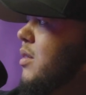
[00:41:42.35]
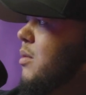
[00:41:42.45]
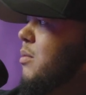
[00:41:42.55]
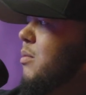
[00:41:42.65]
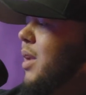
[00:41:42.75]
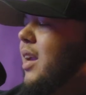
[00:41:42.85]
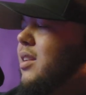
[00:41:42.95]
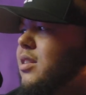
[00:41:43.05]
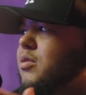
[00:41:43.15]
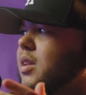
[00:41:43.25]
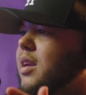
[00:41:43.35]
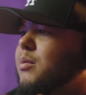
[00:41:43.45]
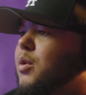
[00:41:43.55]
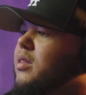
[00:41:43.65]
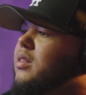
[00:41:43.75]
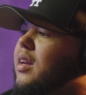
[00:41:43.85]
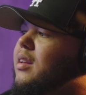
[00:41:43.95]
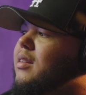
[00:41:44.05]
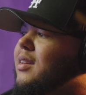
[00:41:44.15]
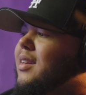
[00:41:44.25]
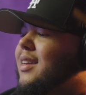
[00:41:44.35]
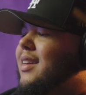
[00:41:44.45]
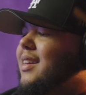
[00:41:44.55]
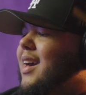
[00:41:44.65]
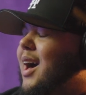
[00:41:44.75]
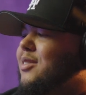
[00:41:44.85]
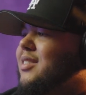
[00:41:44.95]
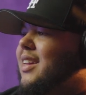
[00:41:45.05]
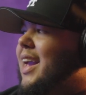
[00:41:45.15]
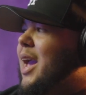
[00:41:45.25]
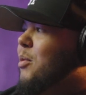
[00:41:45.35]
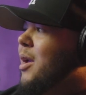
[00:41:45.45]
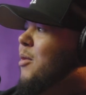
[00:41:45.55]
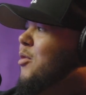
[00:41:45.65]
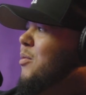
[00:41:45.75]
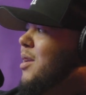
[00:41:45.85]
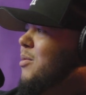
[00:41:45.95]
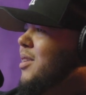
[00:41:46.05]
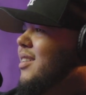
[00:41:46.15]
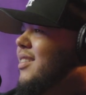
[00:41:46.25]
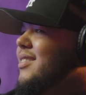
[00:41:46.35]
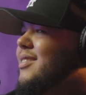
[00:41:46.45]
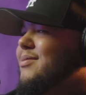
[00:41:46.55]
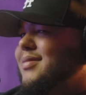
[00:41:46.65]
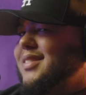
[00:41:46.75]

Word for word: Mm-hmm. But I can just relate more to, like, I'll say, like, Abraham for me because,